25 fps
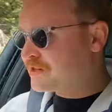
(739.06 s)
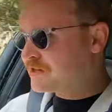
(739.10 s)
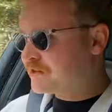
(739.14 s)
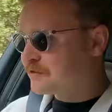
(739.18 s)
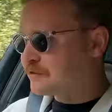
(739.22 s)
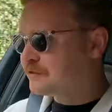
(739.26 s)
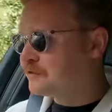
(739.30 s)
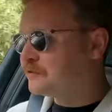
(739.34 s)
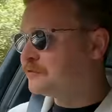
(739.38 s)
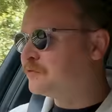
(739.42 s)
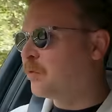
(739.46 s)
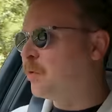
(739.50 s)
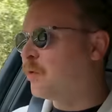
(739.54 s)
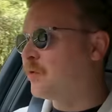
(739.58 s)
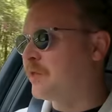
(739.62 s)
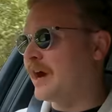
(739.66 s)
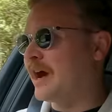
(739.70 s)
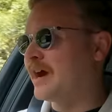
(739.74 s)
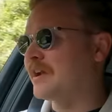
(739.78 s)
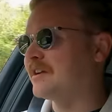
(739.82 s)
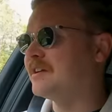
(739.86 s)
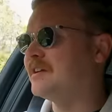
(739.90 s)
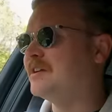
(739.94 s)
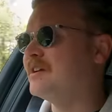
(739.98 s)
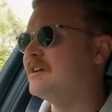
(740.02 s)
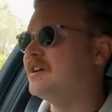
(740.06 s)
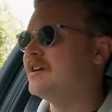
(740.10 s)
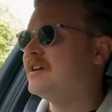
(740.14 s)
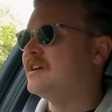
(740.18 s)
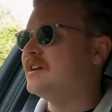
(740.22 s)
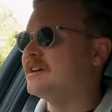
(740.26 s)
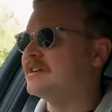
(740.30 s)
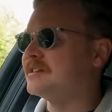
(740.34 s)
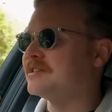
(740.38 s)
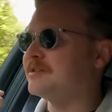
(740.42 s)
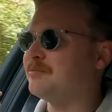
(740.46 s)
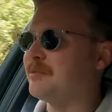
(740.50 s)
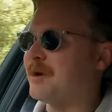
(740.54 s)
reason for that
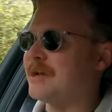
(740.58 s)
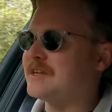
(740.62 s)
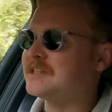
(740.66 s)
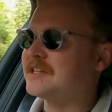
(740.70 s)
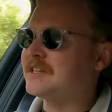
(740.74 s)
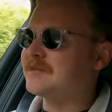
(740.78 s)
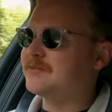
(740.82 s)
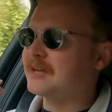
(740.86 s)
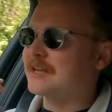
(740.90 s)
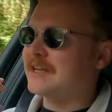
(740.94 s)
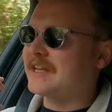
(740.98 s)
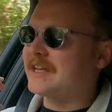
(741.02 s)
is the basic